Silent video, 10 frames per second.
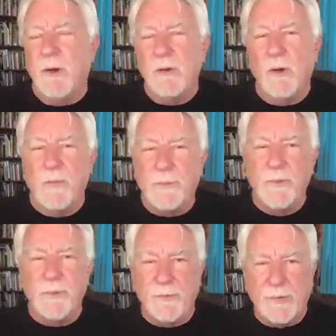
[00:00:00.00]
go through
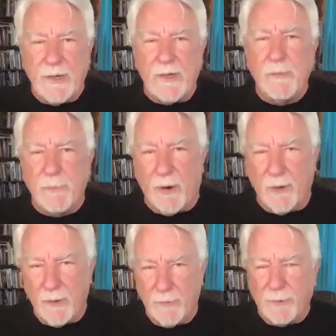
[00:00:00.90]
the forgetting
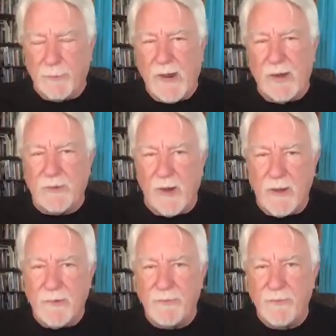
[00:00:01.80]
part of your past
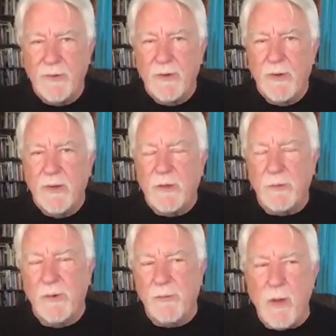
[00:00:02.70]
life, you
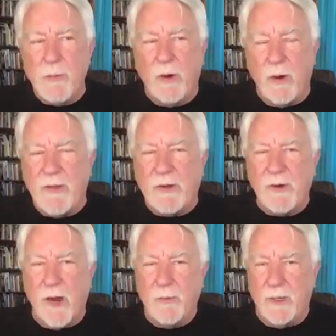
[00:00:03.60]
remember all that
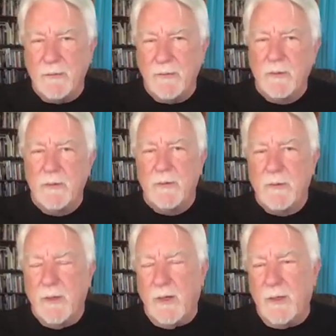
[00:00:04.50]
trauma.
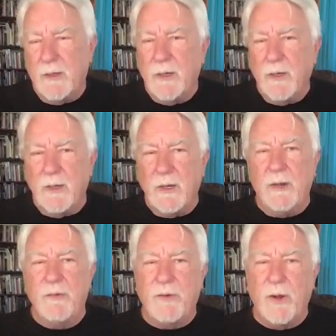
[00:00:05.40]

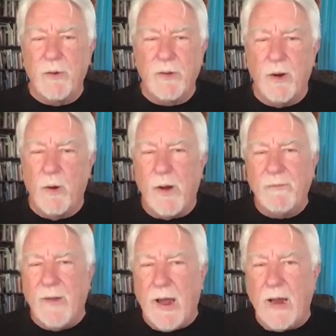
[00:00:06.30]
And so you don't
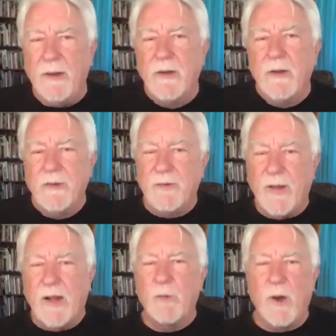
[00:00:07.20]
want that. So
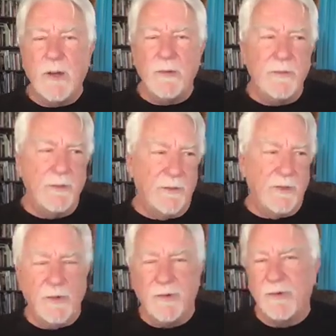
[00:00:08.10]
that's why the
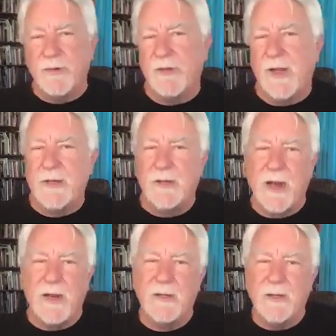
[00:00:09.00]
universe is like
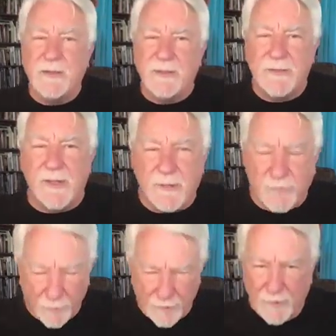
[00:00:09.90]
kind of cleans the slate for you